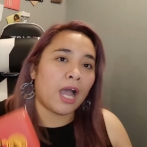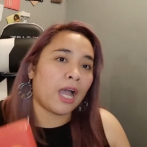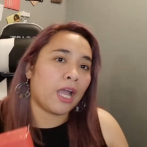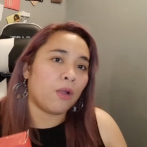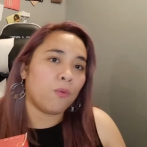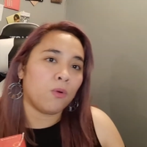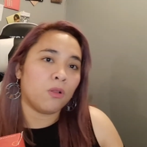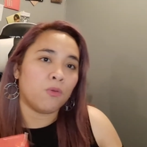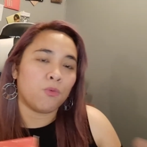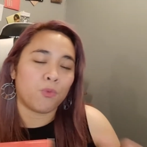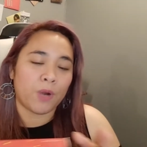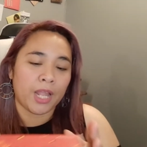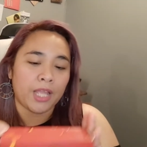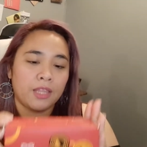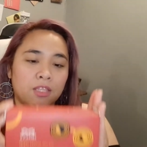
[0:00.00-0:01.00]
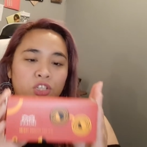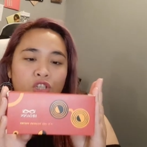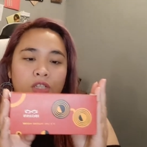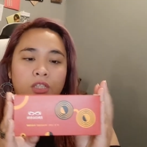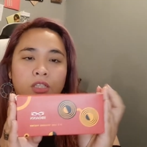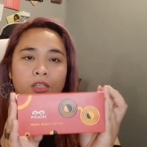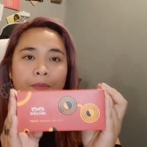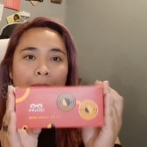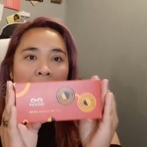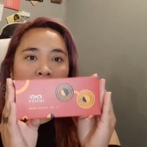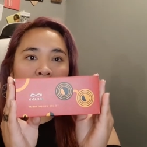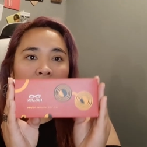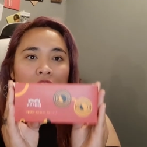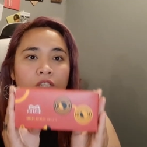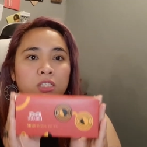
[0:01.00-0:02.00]
I will rate just the
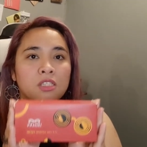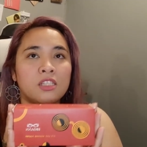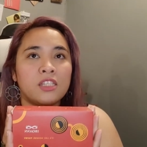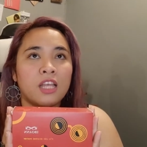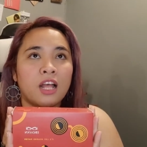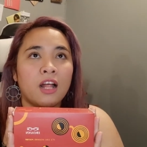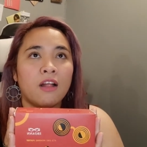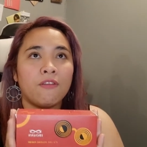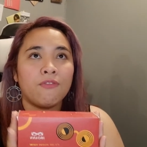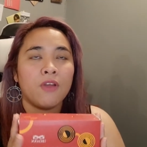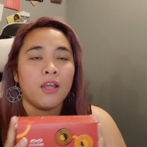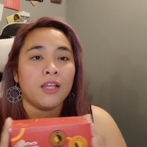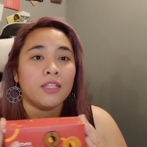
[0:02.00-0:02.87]
package itself.